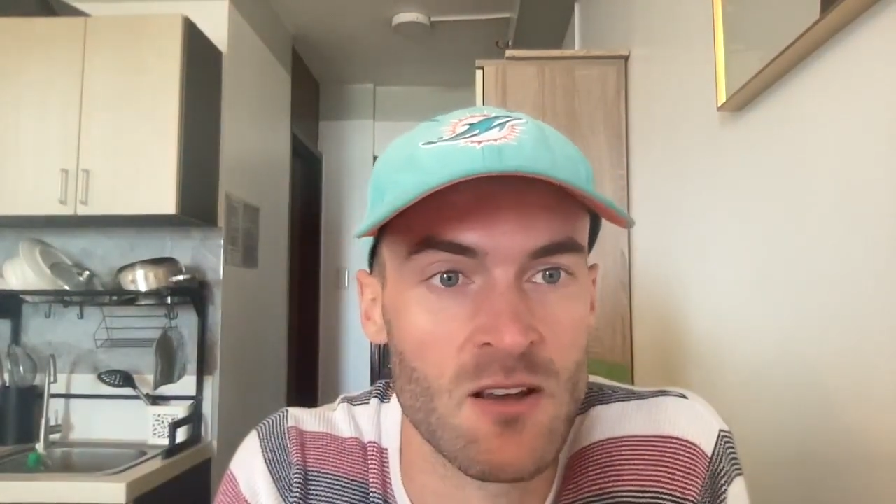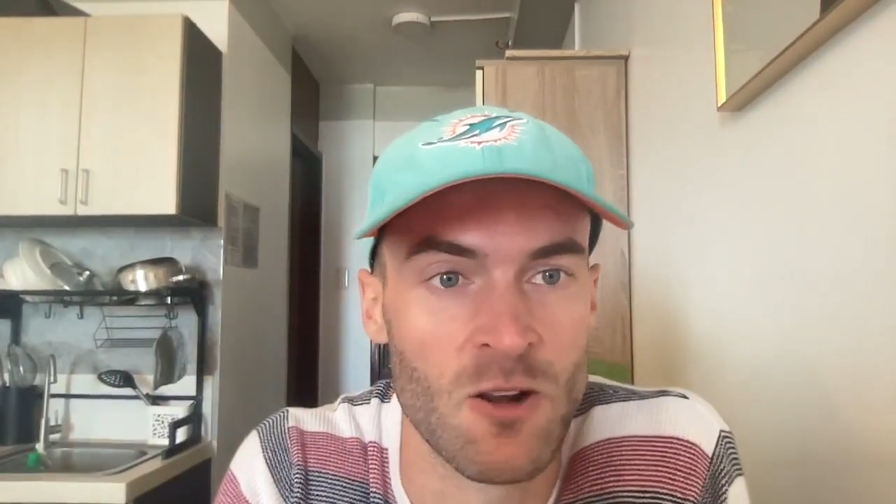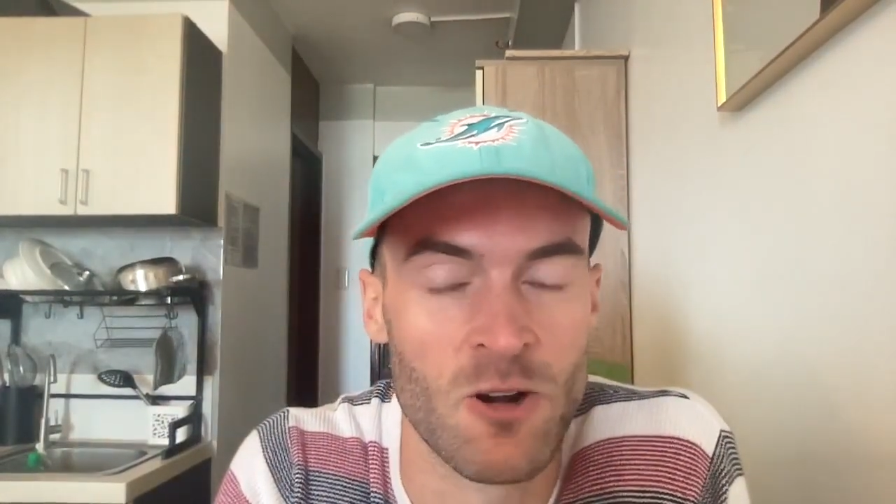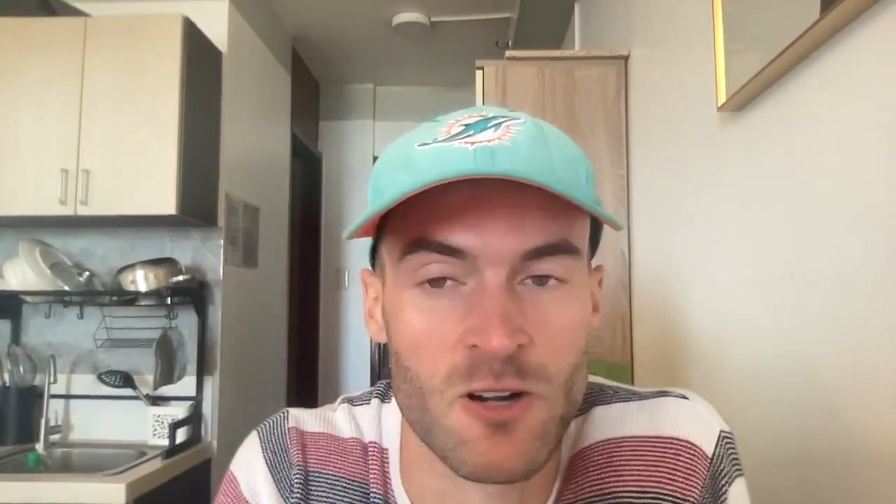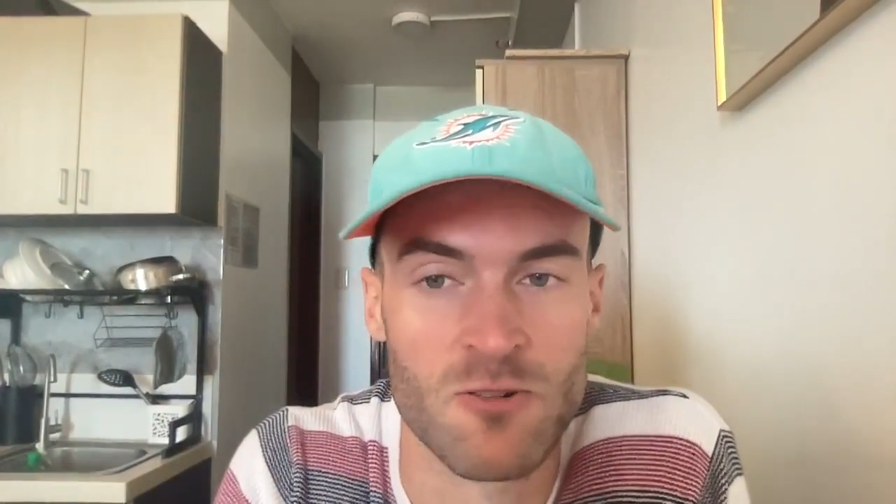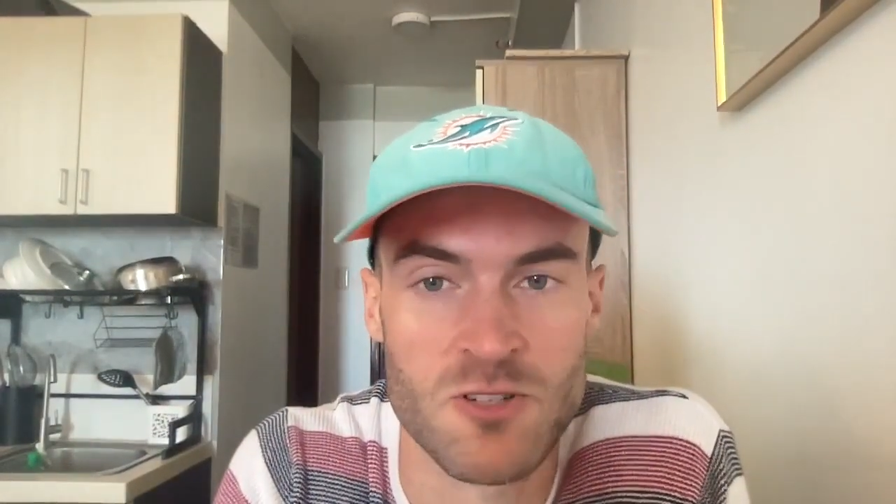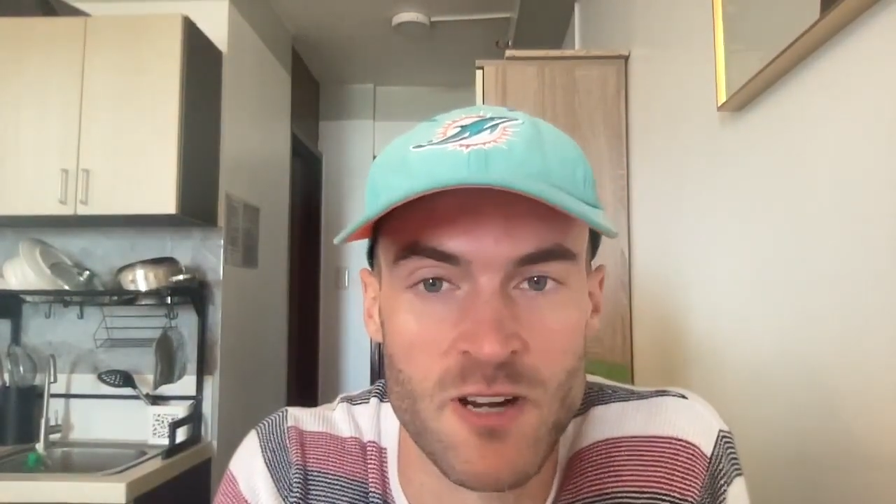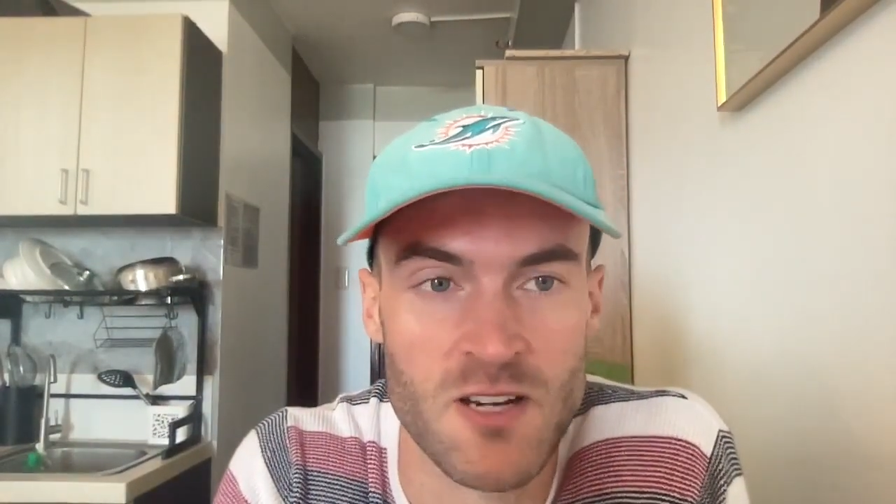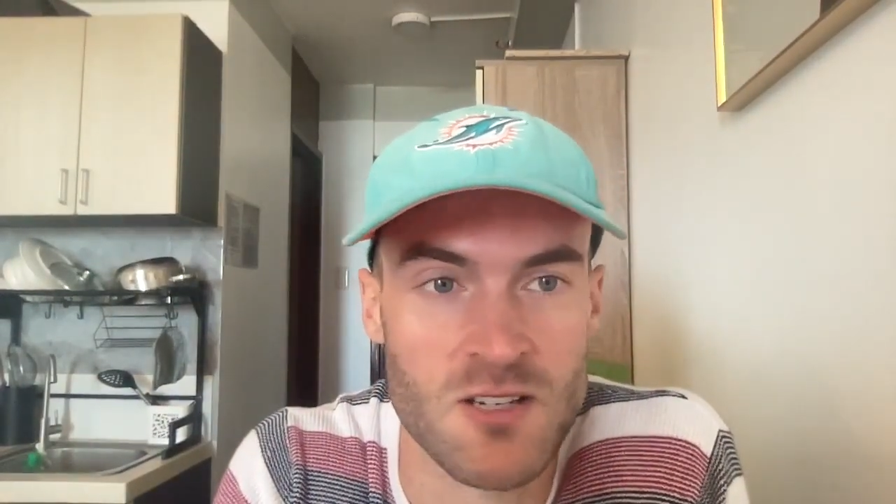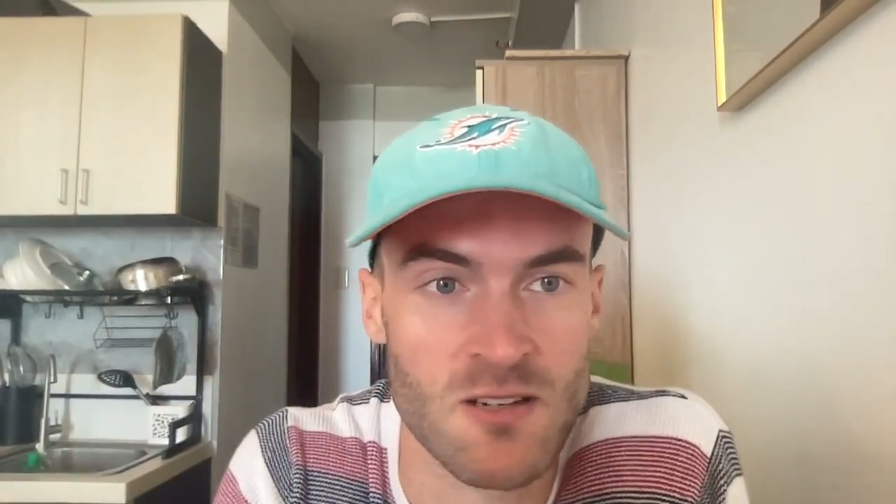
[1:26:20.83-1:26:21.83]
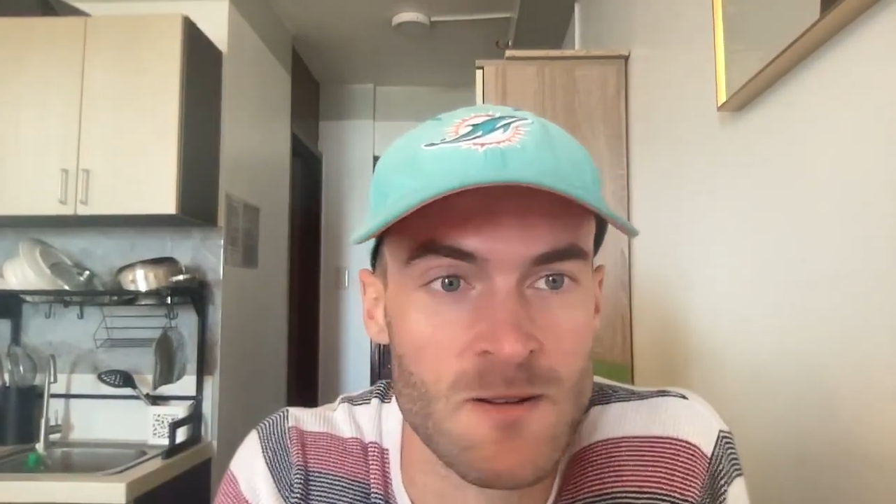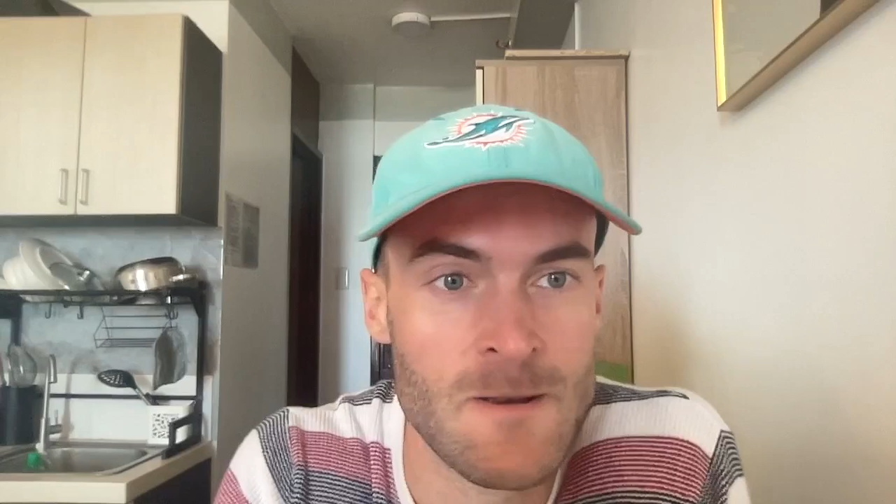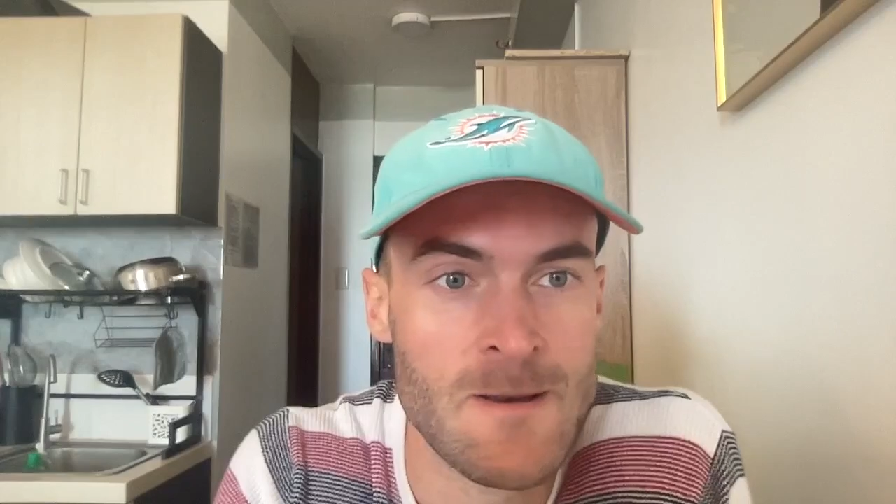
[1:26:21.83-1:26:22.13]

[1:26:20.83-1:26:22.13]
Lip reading: caloric restriction.